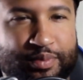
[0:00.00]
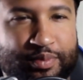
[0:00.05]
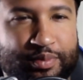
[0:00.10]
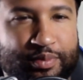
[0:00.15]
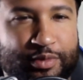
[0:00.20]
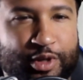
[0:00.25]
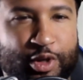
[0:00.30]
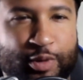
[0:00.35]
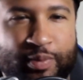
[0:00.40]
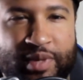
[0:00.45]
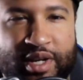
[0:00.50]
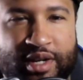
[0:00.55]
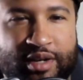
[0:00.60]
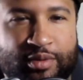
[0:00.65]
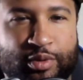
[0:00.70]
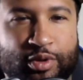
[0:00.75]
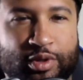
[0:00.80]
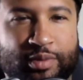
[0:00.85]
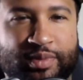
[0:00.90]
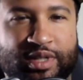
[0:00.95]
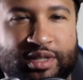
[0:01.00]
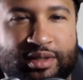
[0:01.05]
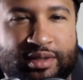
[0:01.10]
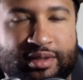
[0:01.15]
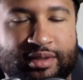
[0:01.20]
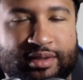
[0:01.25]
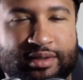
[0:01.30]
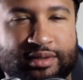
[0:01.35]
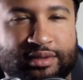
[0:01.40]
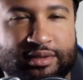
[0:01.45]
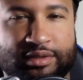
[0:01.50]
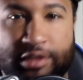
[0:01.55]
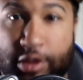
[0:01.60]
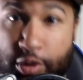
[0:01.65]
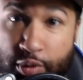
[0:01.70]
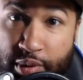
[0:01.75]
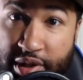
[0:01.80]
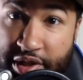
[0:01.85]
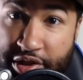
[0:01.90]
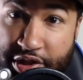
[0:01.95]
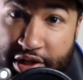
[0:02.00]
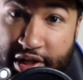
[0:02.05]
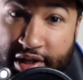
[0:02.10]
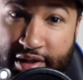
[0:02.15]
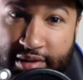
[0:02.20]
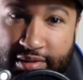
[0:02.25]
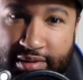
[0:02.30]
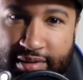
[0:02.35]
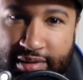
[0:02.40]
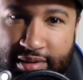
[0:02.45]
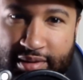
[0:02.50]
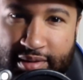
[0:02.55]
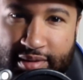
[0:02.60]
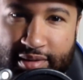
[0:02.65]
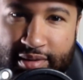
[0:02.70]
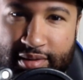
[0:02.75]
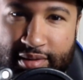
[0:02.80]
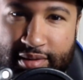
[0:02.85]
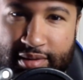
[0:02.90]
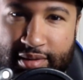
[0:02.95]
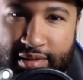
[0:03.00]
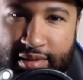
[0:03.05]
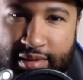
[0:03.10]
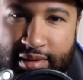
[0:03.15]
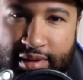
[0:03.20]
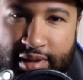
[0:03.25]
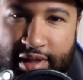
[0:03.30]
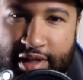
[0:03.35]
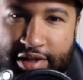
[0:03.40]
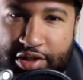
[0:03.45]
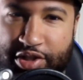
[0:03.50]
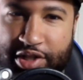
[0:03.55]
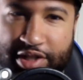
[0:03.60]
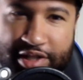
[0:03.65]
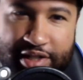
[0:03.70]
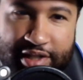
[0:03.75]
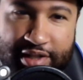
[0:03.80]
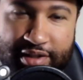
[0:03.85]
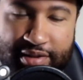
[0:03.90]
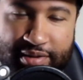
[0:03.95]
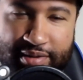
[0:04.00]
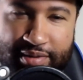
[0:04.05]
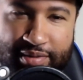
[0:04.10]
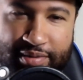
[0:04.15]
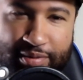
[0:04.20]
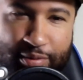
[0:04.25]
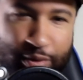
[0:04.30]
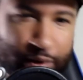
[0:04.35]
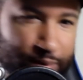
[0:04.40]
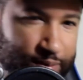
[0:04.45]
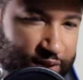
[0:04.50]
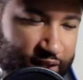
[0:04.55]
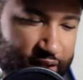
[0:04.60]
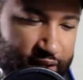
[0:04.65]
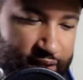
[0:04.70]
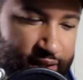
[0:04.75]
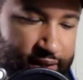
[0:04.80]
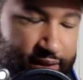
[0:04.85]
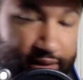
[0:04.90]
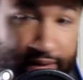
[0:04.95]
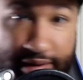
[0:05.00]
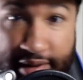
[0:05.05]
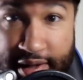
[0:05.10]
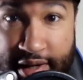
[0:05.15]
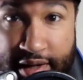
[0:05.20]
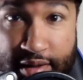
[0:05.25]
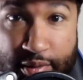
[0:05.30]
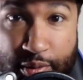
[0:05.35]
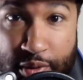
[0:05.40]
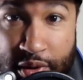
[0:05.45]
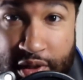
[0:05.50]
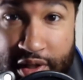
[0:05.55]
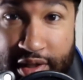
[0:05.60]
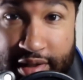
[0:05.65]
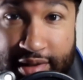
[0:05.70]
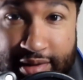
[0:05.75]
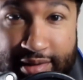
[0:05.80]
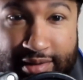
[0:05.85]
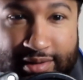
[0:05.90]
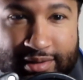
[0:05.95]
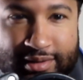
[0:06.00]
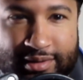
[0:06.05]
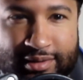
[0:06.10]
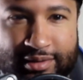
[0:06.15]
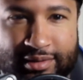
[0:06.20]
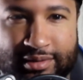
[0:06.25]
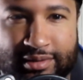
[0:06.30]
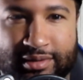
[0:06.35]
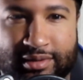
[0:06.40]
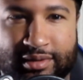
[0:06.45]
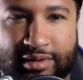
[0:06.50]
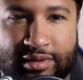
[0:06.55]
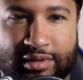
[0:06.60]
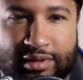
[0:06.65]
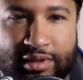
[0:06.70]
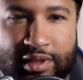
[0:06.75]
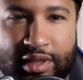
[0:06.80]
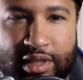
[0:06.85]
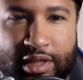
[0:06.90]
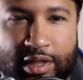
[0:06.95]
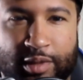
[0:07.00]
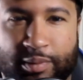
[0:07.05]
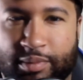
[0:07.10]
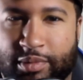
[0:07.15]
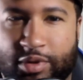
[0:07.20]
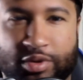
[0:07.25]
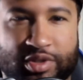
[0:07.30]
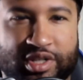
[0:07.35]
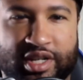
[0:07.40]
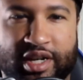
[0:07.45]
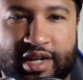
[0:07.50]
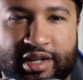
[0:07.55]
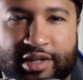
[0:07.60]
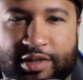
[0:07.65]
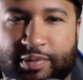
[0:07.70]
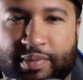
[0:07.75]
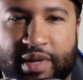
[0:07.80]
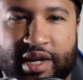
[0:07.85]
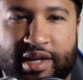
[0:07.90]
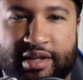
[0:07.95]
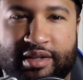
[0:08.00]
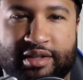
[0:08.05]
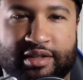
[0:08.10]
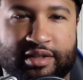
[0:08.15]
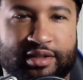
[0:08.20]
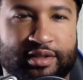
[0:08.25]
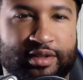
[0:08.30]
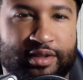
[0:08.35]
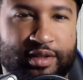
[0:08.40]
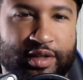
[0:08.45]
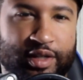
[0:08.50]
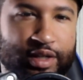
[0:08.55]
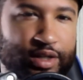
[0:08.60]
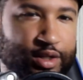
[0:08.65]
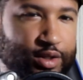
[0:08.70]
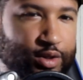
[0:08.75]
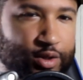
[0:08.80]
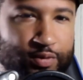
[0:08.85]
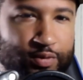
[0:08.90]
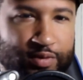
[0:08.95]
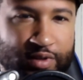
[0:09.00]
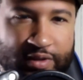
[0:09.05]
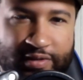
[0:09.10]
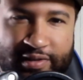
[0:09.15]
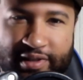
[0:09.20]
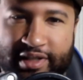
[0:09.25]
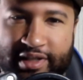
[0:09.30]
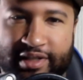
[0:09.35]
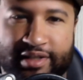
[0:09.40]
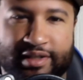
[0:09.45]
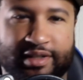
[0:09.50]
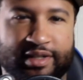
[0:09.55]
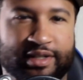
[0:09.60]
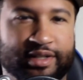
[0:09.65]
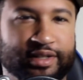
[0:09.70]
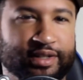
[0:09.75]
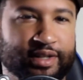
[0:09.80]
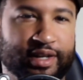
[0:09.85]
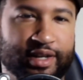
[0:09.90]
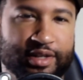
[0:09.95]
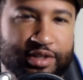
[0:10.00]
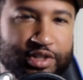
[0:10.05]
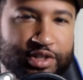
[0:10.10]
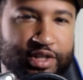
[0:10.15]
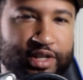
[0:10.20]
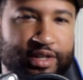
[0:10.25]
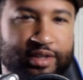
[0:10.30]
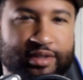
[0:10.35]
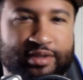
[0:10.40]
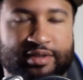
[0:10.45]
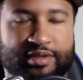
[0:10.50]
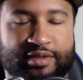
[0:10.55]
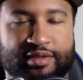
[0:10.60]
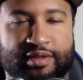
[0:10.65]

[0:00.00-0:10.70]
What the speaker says: You meet a woman, you reach out, and she didn't reply. Now what? Most guys panic, overthink, and chase.